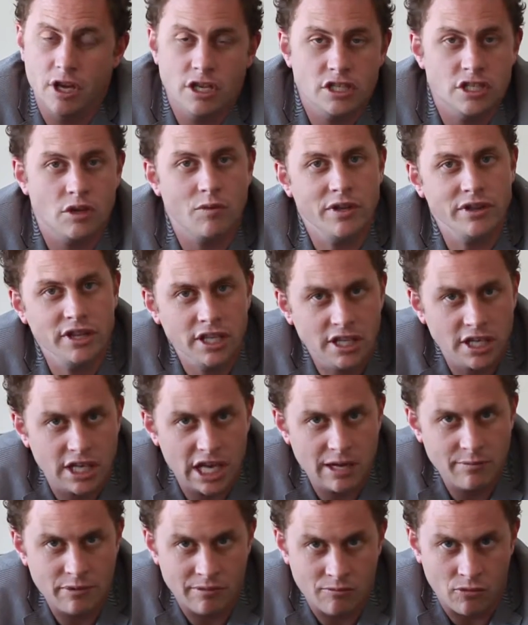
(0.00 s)
So one thing to
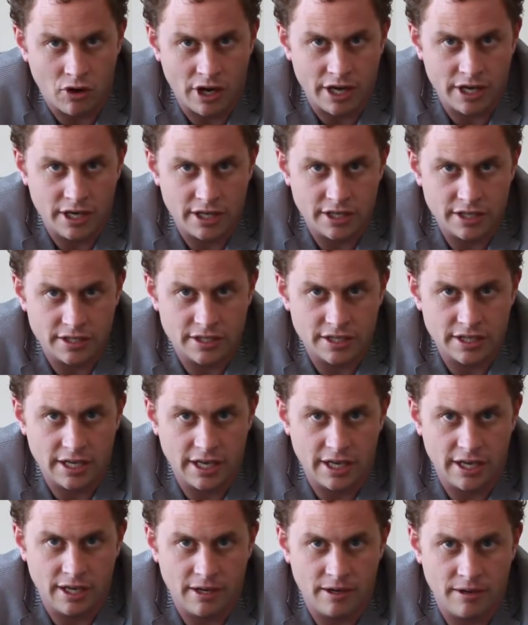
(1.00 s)
keep in mind
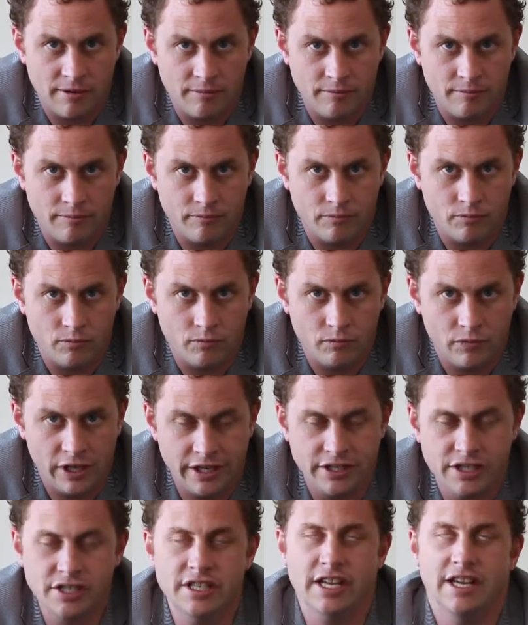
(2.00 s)
is,
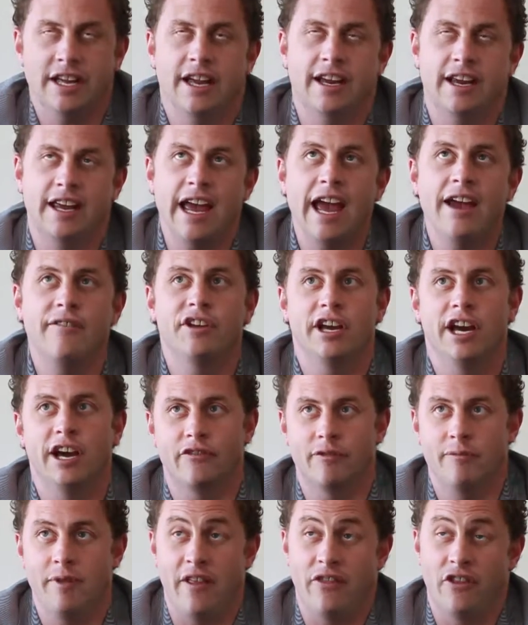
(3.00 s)
and just a
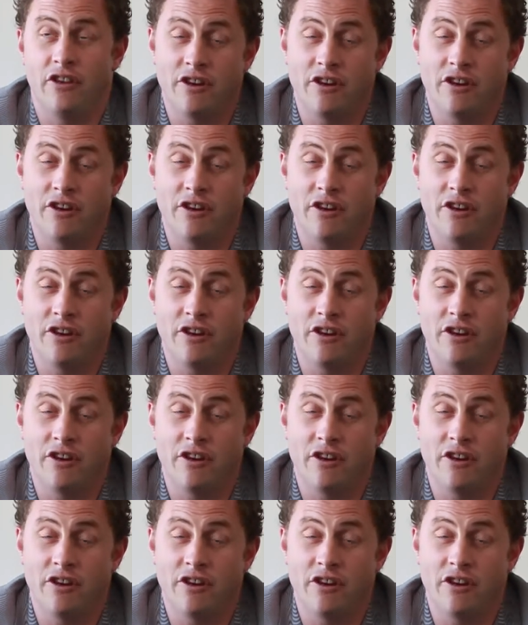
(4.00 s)
caveat from that,